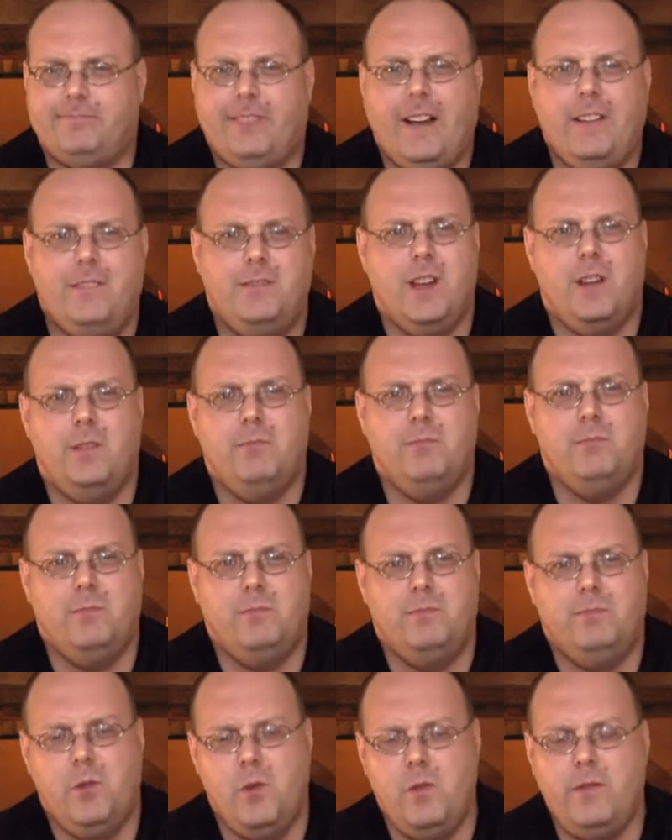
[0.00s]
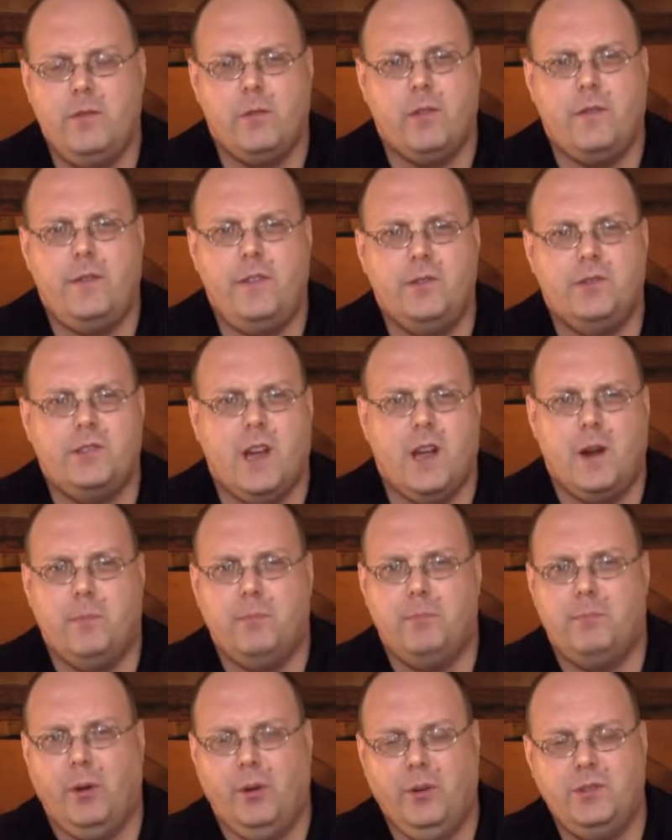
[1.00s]
I've done movie reviews on a
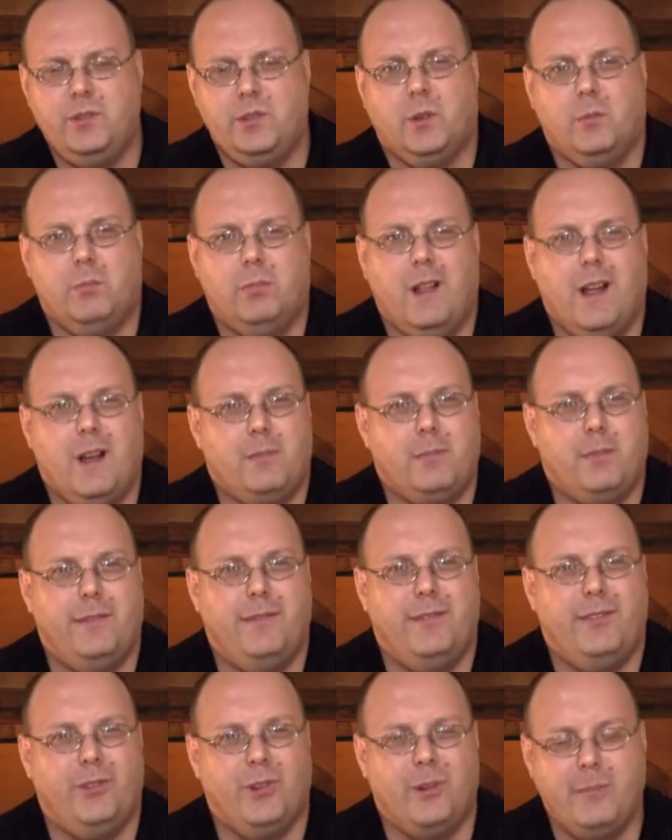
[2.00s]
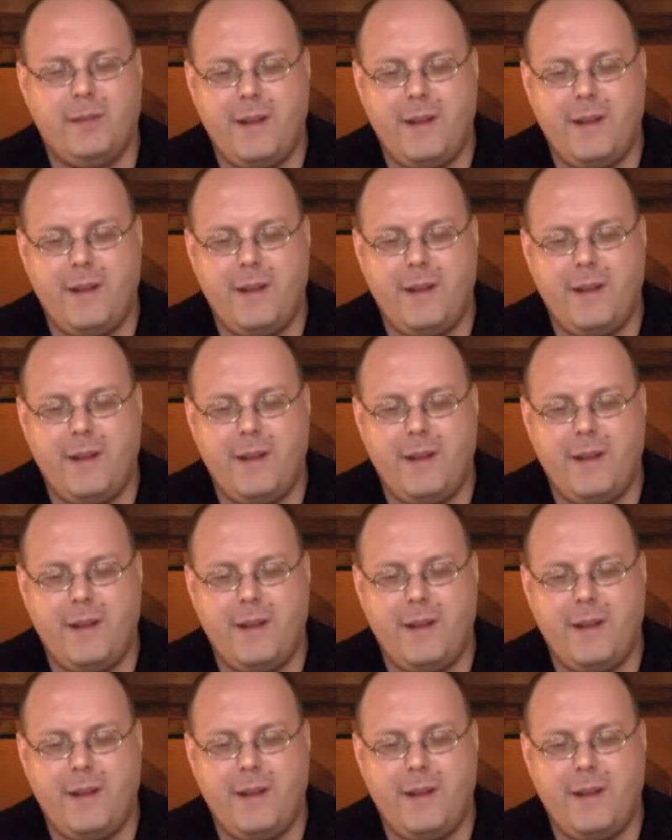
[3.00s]
personal blog before,